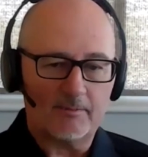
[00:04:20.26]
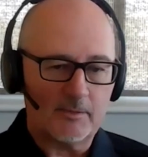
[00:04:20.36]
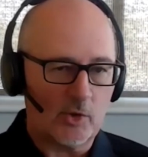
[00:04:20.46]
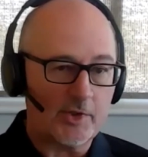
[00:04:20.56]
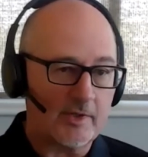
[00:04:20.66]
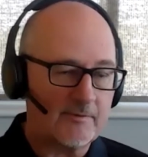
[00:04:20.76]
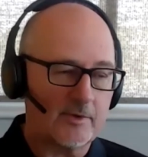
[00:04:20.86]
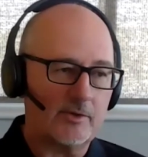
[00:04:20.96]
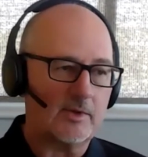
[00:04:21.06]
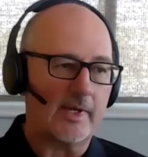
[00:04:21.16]
looking for
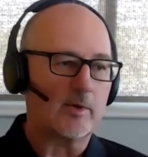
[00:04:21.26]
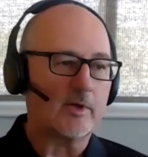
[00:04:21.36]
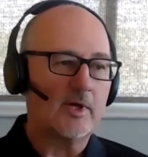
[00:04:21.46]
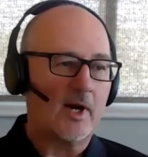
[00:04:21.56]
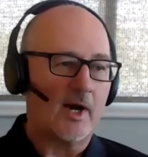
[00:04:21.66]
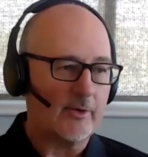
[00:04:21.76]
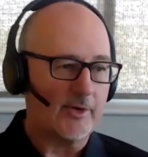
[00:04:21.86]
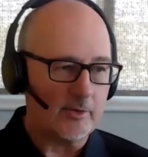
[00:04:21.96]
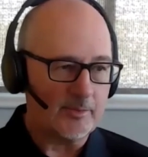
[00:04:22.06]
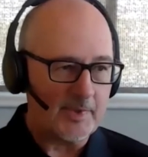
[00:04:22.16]
new labor,
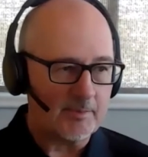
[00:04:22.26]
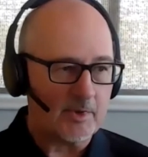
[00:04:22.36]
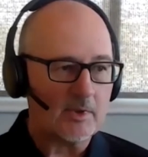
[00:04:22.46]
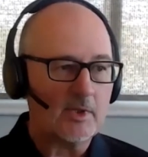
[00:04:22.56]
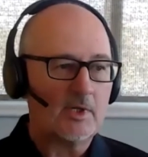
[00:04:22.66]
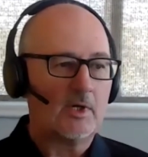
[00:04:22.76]
hiring new people,